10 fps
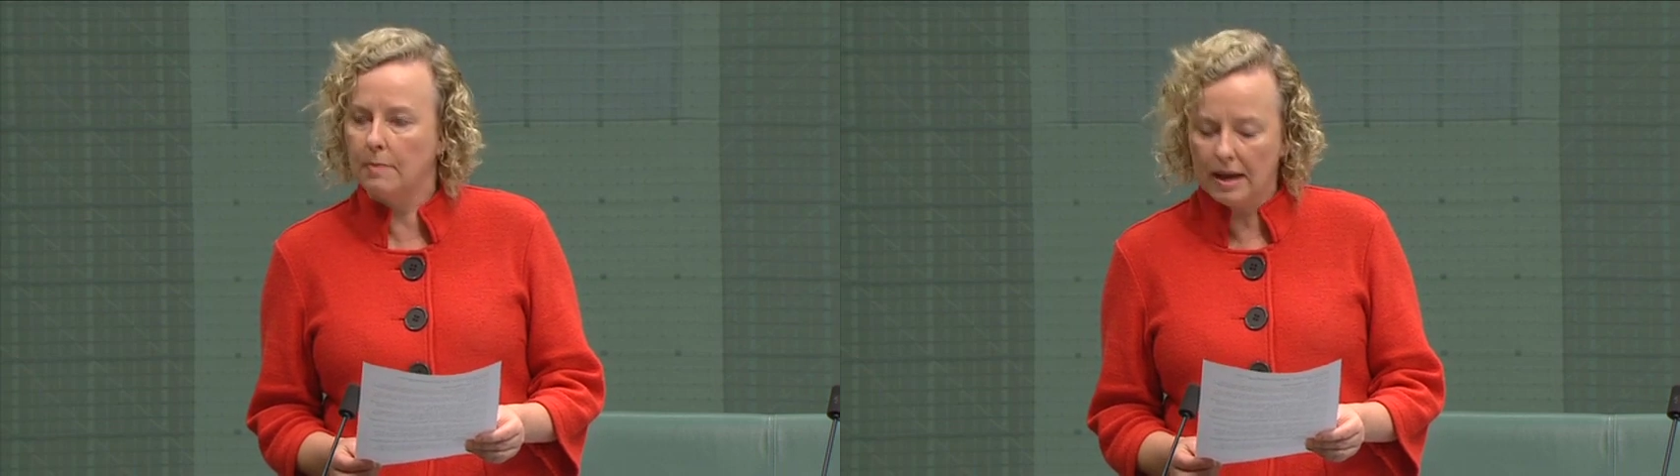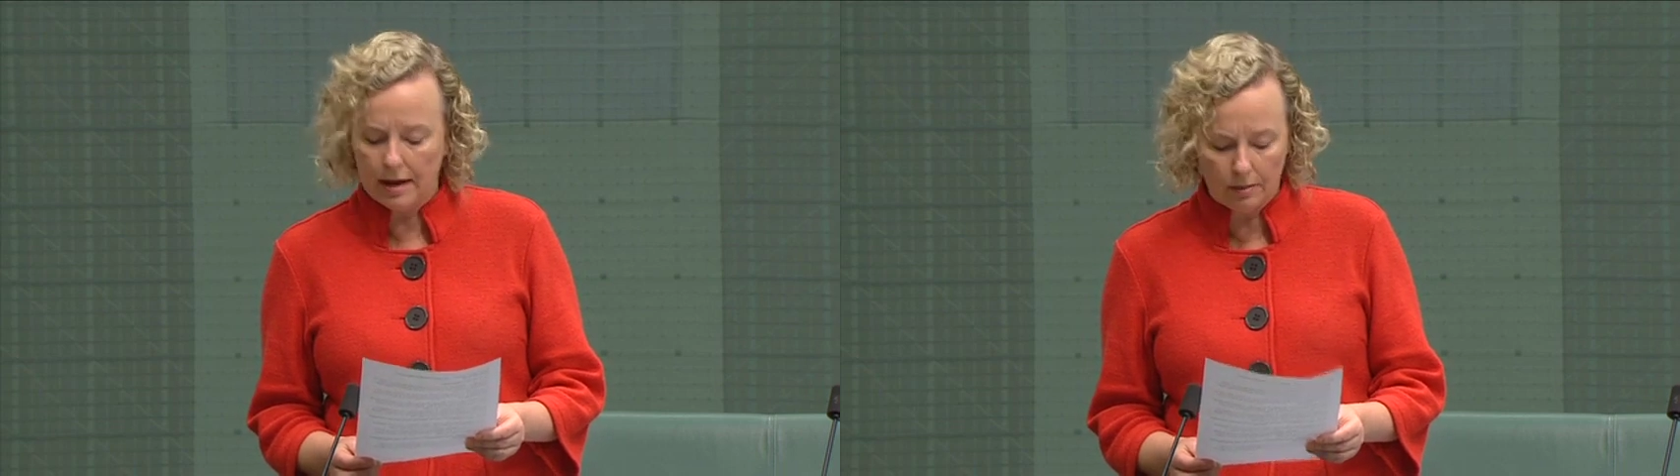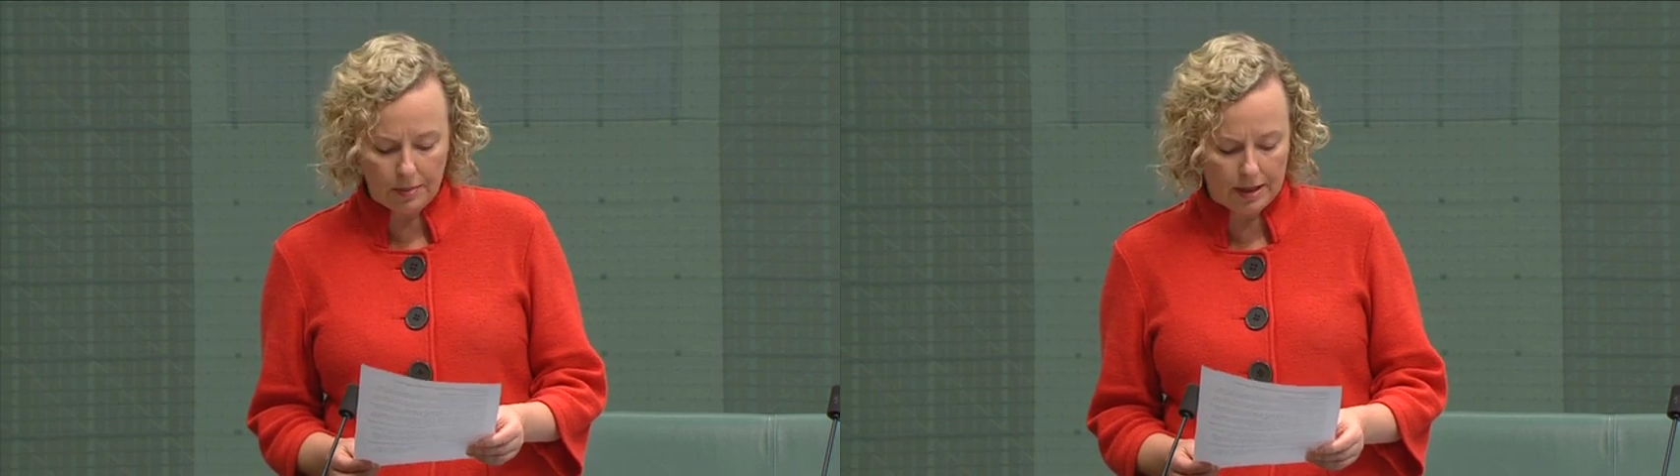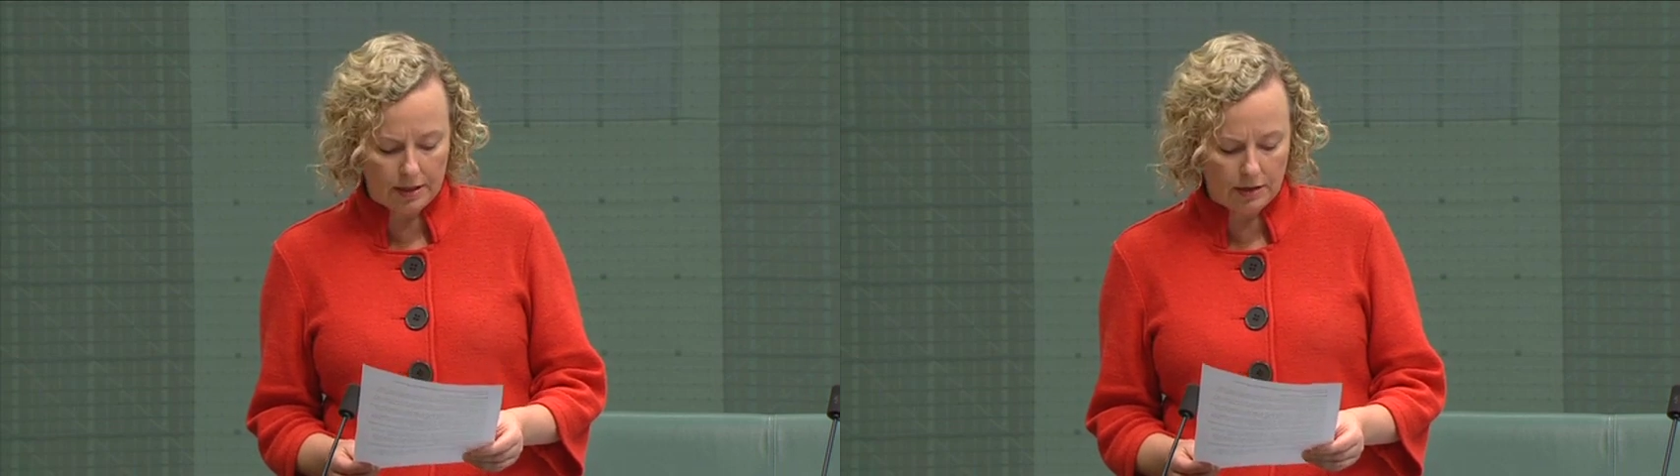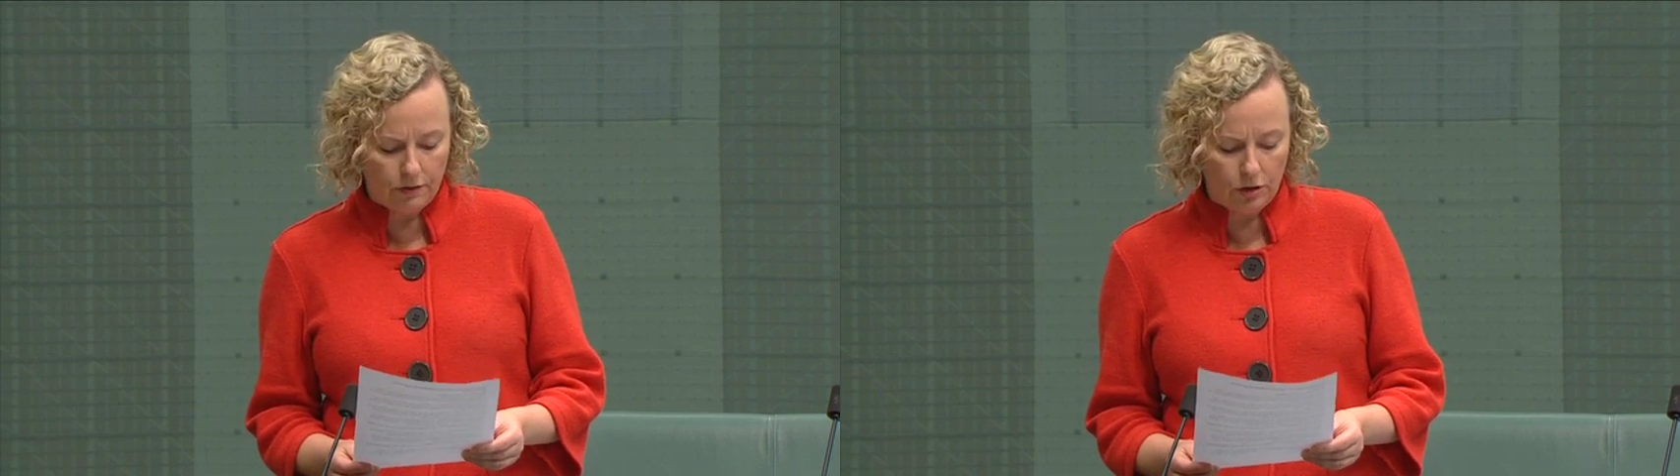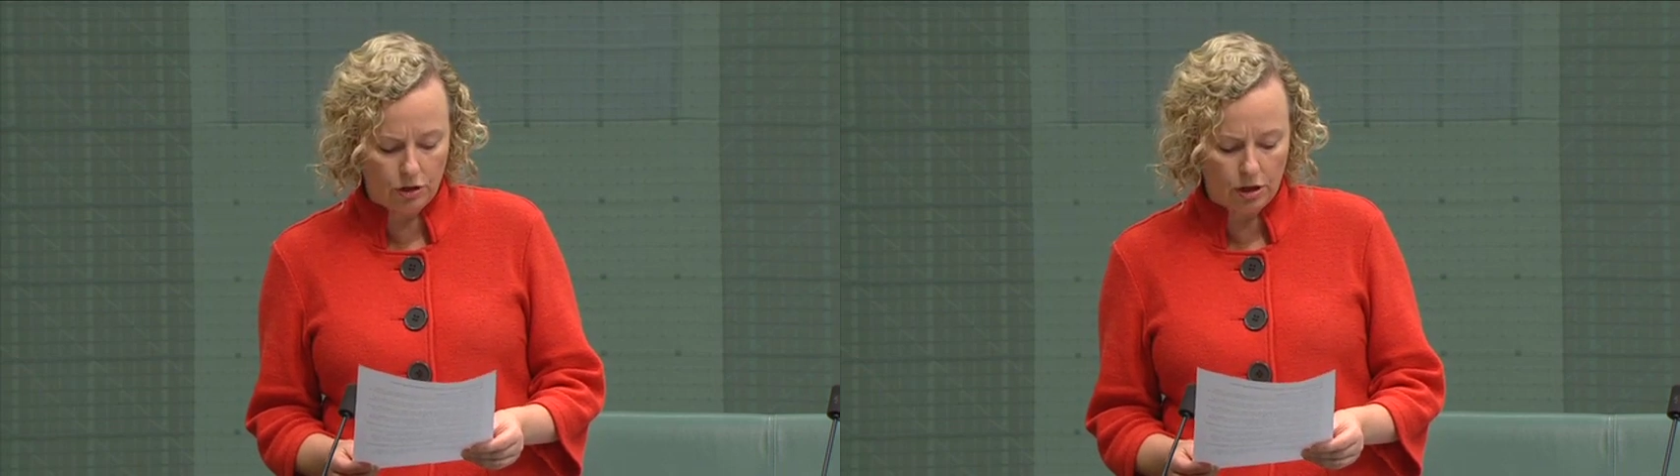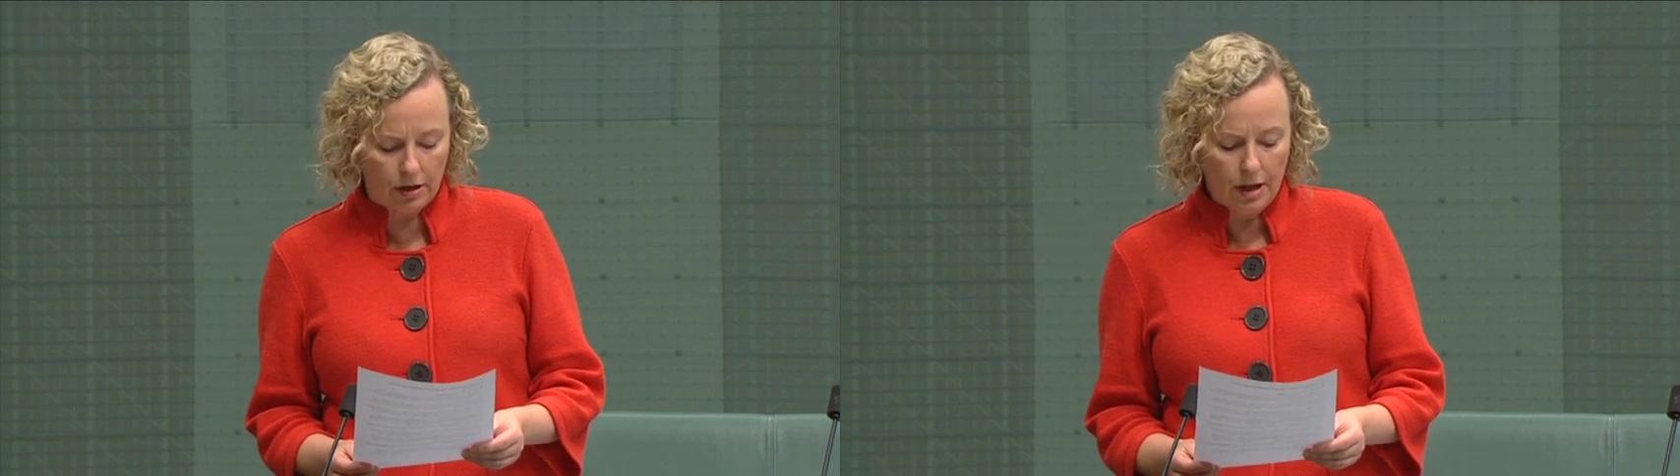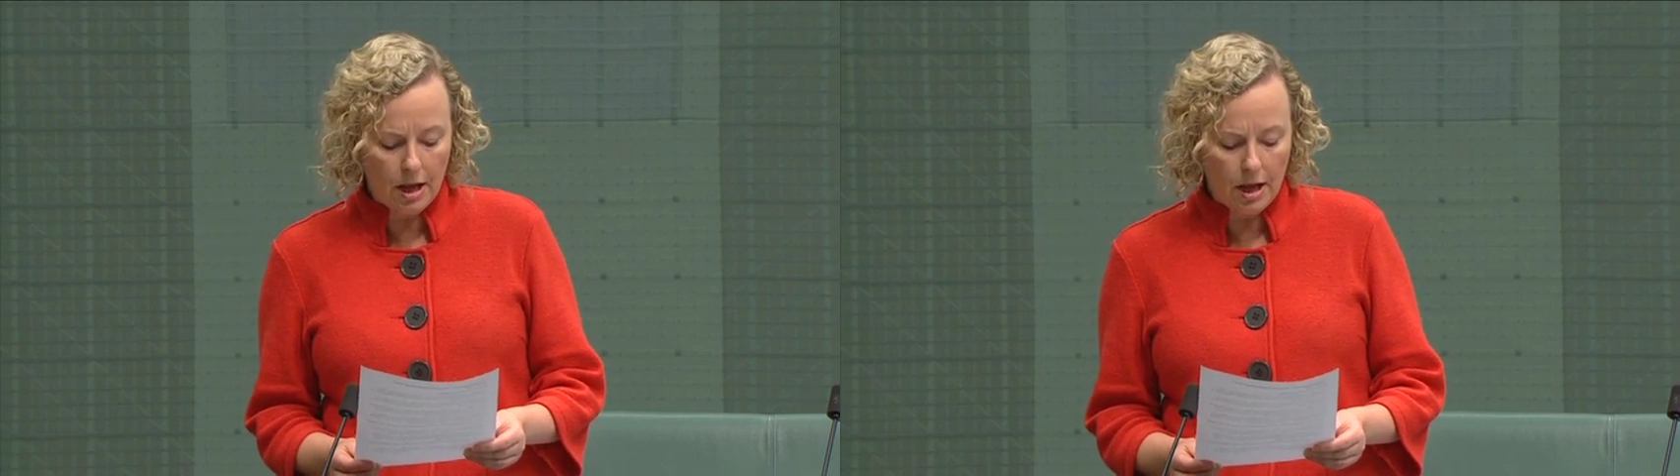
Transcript: about our planet's future,